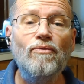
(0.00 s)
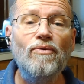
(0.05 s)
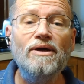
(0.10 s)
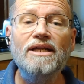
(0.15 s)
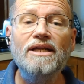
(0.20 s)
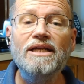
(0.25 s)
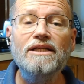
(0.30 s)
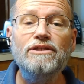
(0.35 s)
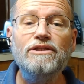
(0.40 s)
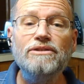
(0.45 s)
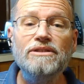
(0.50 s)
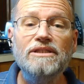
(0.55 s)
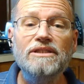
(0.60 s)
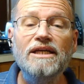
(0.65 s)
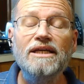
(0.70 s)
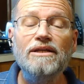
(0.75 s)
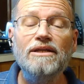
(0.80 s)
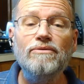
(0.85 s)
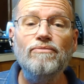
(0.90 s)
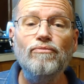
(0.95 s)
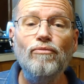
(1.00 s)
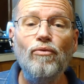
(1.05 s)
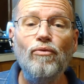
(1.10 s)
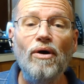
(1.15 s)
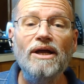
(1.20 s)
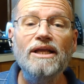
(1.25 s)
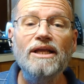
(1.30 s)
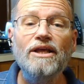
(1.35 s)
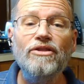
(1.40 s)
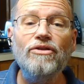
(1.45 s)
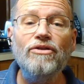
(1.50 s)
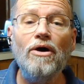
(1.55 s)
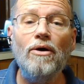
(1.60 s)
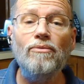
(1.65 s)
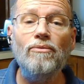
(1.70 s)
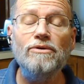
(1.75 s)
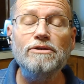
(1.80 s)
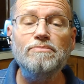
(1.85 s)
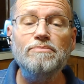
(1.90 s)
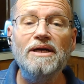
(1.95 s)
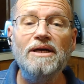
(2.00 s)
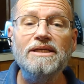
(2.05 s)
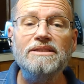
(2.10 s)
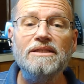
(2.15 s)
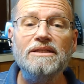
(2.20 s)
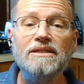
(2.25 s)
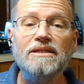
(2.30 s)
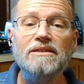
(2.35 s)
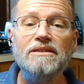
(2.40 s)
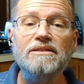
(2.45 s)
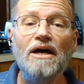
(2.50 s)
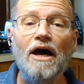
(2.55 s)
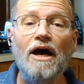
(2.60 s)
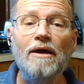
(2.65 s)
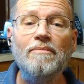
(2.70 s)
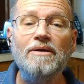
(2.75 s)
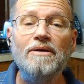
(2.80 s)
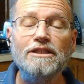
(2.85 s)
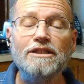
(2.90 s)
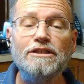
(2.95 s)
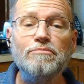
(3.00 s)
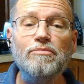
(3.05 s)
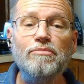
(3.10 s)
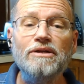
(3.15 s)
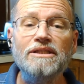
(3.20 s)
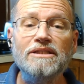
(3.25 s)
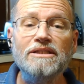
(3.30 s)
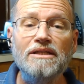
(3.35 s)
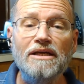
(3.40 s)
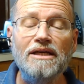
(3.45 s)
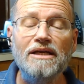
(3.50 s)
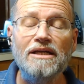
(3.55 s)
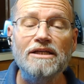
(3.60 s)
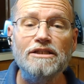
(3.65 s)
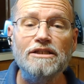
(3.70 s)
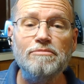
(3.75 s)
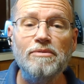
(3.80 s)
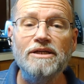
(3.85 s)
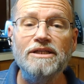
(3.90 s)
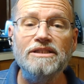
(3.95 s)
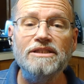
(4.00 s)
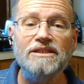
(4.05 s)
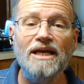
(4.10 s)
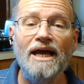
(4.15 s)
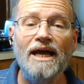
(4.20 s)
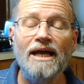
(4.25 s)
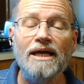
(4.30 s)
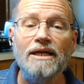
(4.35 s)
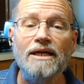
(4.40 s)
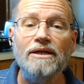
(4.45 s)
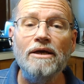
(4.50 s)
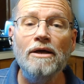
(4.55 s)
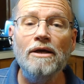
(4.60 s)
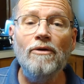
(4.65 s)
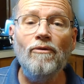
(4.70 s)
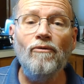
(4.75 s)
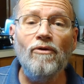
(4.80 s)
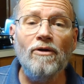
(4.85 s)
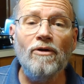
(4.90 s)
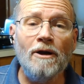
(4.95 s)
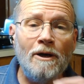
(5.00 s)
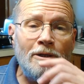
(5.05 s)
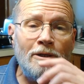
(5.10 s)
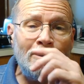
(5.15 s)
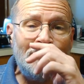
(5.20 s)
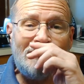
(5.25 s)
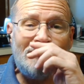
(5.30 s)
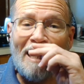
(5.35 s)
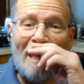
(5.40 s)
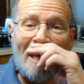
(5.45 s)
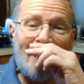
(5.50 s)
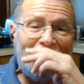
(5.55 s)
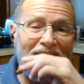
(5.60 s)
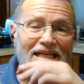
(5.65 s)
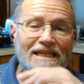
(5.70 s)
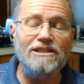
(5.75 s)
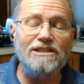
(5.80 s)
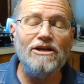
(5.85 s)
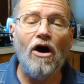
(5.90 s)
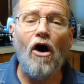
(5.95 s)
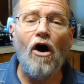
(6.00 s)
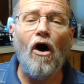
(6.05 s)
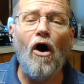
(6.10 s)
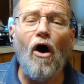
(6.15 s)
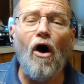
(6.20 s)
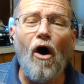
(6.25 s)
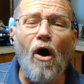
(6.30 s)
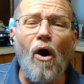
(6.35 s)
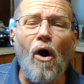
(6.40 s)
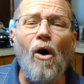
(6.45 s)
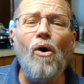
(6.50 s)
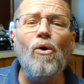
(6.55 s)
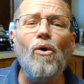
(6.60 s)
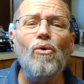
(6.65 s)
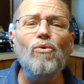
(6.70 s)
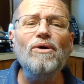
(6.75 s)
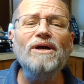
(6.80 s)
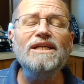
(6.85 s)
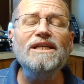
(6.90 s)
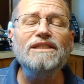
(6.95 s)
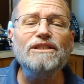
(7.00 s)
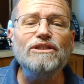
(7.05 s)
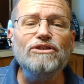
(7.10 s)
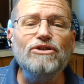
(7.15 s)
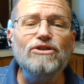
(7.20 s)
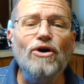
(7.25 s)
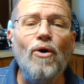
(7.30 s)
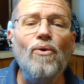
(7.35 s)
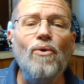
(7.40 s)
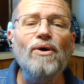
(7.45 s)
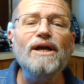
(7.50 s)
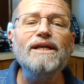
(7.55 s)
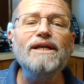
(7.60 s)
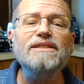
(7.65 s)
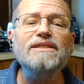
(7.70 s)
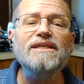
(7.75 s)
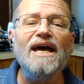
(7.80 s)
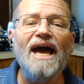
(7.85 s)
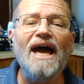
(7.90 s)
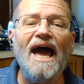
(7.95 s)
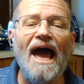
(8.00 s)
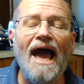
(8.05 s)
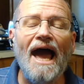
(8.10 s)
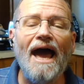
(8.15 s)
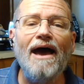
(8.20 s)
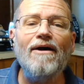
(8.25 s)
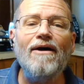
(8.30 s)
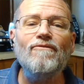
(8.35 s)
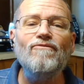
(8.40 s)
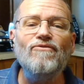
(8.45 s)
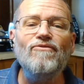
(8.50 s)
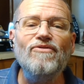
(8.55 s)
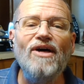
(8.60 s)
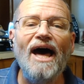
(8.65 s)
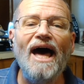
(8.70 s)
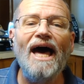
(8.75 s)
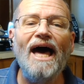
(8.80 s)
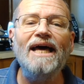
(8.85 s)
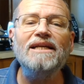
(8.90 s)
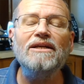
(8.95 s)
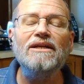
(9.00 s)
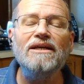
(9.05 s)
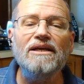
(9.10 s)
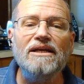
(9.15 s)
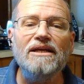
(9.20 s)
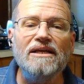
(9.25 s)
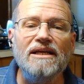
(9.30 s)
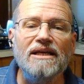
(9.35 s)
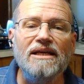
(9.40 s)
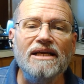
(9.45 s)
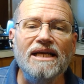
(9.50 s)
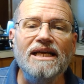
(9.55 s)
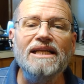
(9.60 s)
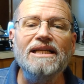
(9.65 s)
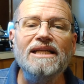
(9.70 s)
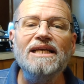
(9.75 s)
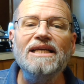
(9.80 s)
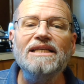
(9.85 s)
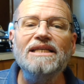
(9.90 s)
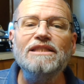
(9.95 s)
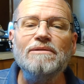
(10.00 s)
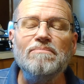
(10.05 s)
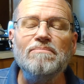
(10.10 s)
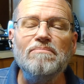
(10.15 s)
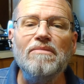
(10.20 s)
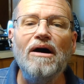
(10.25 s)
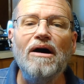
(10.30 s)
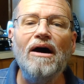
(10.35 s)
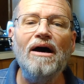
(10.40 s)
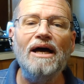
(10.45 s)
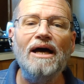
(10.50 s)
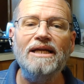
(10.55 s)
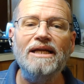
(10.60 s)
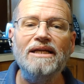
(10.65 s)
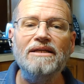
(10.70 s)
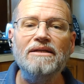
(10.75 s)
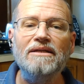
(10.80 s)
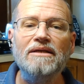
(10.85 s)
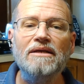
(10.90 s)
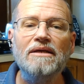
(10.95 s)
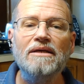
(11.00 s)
when he did what he thought was best at the time in a split second, regardless of that, he's always going to have that in his mind.